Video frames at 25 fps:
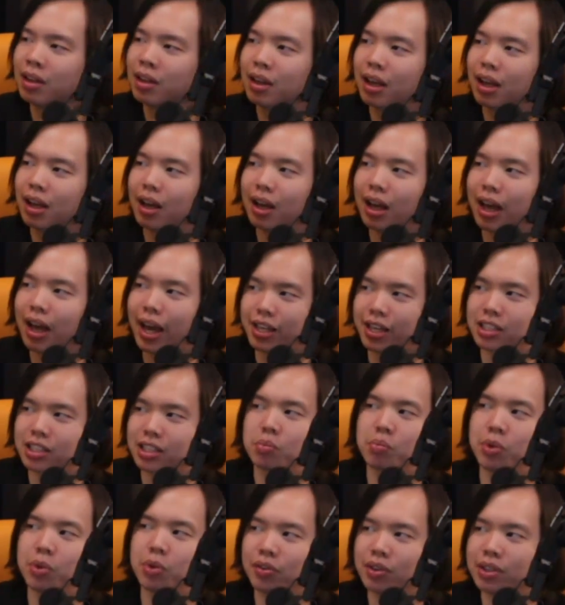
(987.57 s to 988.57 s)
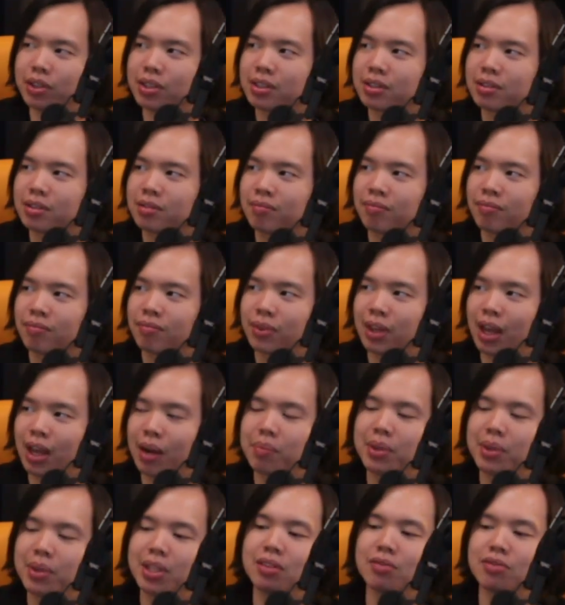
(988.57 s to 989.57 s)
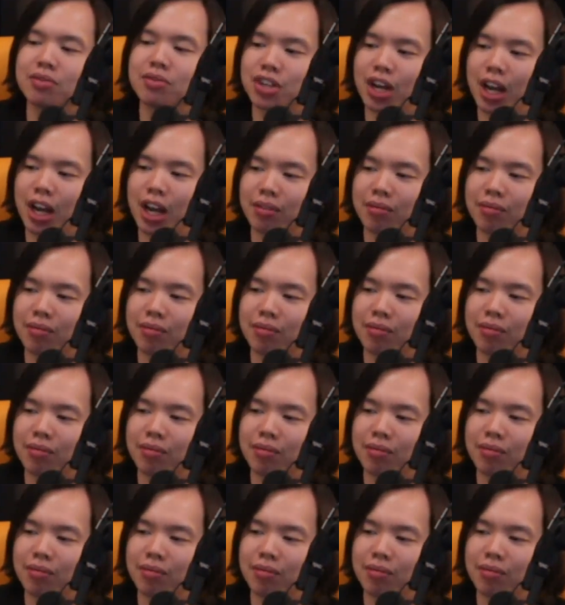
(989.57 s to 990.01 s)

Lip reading: experience? Type in the chat.